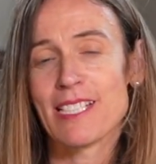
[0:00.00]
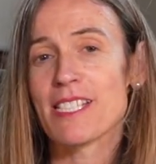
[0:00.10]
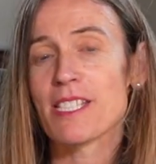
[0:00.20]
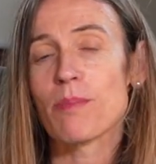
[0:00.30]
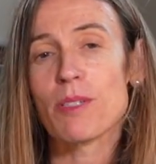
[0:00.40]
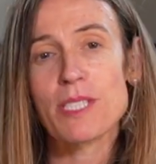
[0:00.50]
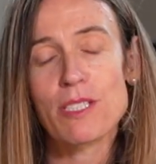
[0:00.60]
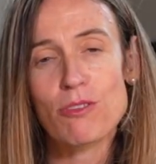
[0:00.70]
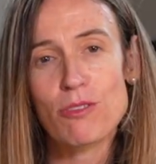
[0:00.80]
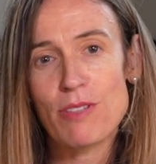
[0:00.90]
It's the most
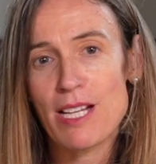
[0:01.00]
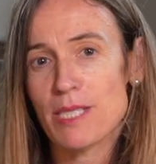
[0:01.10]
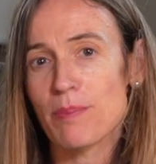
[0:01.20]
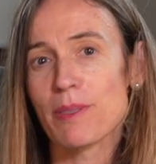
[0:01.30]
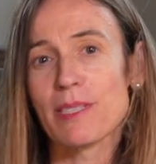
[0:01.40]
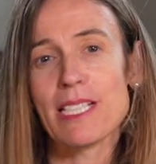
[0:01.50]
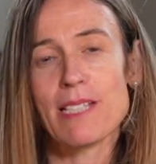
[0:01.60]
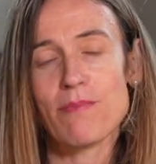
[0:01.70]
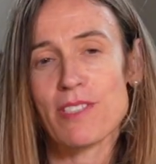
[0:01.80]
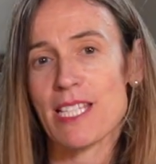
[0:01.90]
incredible
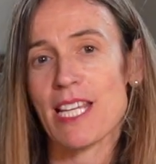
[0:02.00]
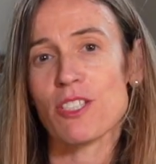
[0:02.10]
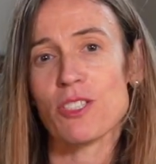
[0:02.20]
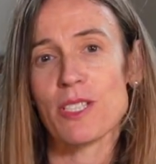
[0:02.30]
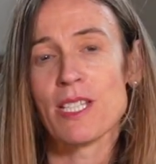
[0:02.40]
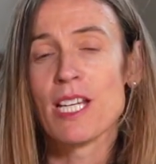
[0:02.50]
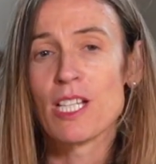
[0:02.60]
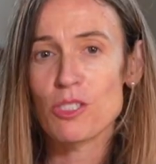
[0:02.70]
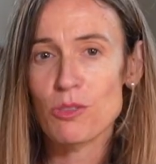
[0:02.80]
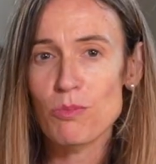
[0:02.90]
invitation
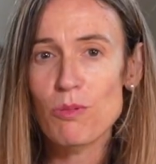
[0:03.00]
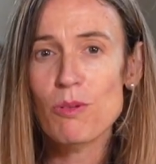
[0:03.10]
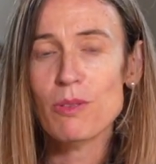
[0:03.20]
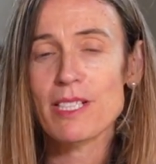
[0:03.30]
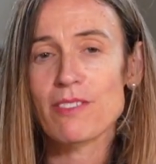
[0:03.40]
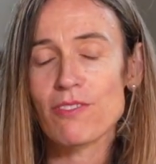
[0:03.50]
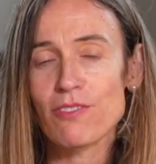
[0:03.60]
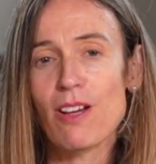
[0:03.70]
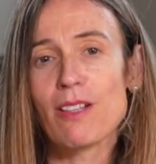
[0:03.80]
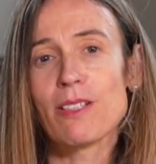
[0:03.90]
to walk and
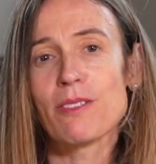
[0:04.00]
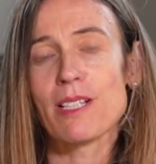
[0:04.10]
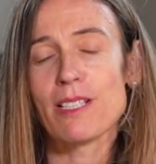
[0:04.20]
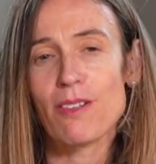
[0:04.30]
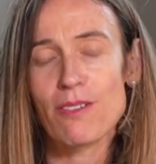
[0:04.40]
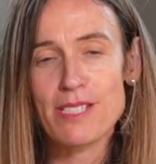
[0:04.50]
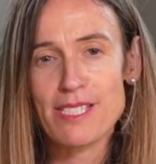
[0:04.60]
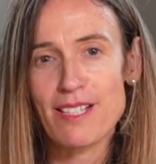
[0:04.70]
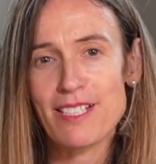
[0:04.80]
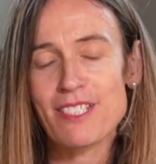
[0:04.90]
follow
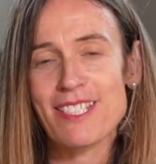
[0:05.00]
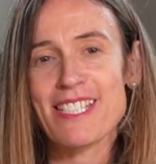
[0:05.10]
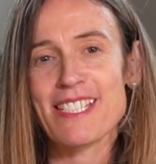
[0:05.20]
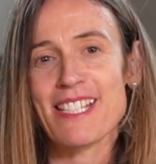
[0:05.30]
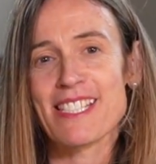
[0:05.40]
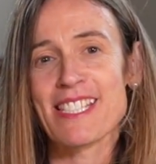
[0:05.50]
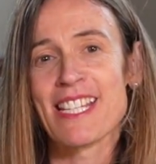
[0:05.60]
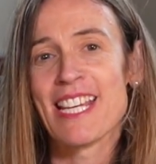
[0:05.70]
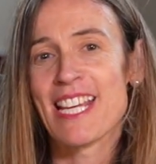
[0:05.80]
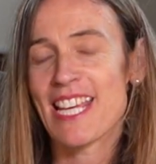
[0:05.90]
alongside Jesus
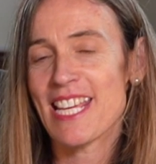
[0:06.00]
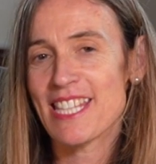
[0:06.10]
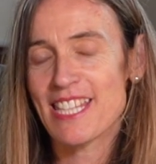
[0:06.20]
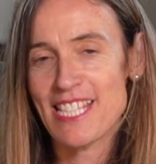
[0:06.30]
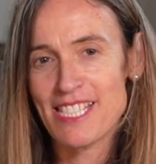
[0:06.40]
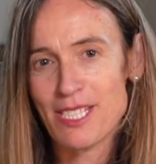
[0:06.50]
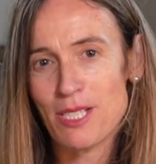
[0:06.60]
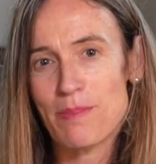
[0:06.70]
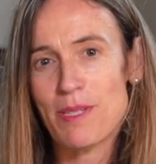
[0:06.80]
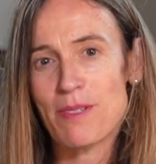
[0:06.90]
in this
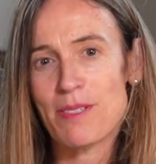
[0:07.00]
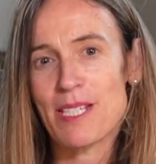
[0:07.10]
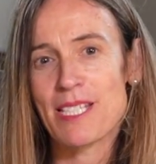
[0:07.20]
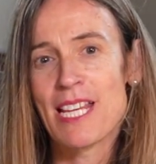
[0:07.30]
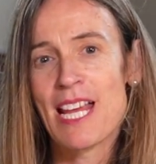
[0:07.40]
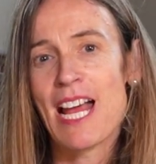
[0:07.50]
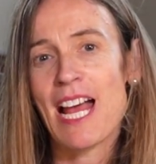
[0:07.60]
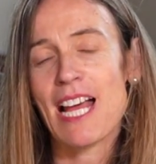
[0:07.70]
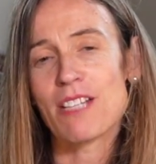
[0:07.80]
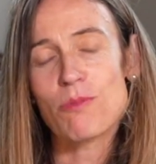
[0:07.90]
communion.
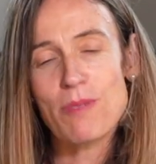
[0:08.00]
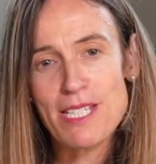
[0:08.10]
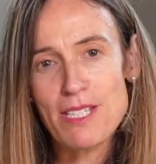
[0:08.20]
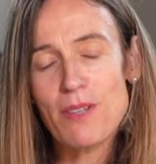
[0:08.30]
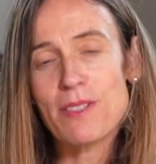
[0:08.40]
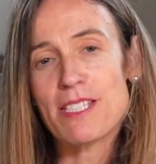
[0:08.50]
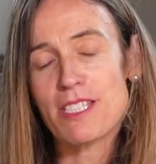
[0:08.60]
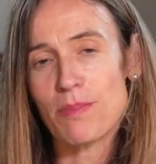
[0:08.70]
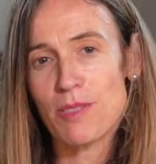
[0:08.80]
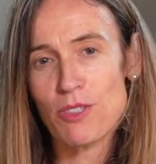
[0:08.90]
And we know this
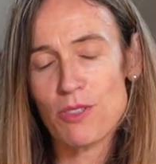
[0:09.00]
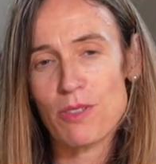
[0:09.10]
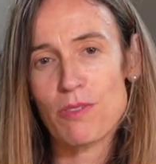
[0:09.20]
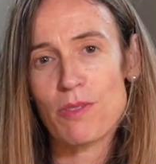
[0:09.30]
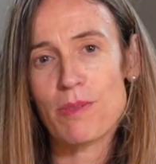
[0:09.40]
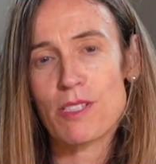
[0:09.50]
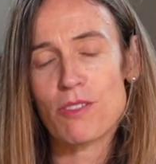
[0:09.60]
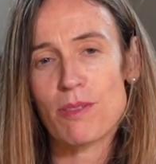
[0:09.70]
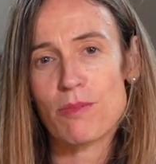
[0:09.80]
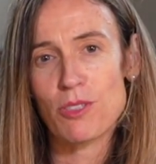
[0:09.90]
to be true from the
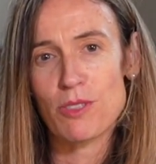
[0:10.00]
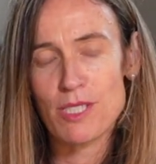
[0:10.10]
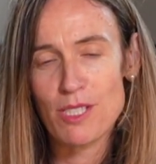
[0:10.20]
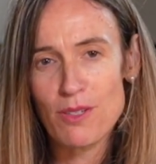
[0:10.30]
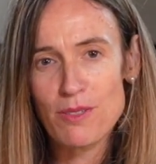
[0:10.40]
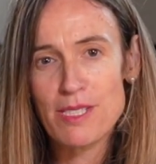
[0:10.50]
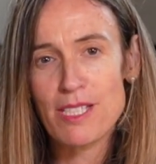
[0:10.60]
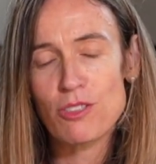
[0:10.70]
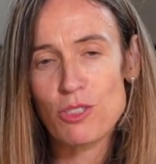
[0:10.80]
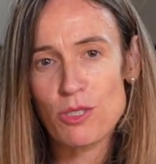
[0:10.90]
scriptures. Those
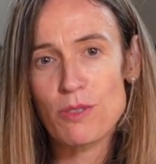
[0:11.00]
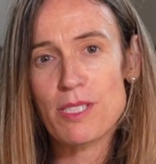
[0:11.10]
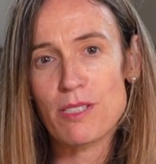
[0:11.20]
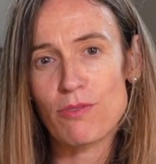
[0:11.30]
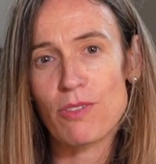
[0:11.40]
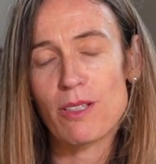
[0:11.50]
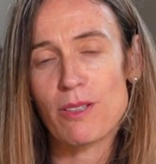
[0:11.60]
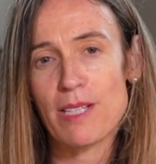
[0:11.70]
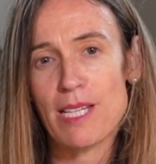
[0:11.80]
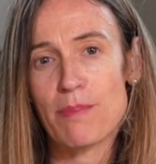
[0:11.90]
that choose to
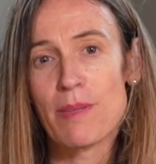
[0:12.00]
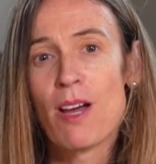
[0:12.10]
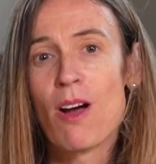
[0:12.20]
follow him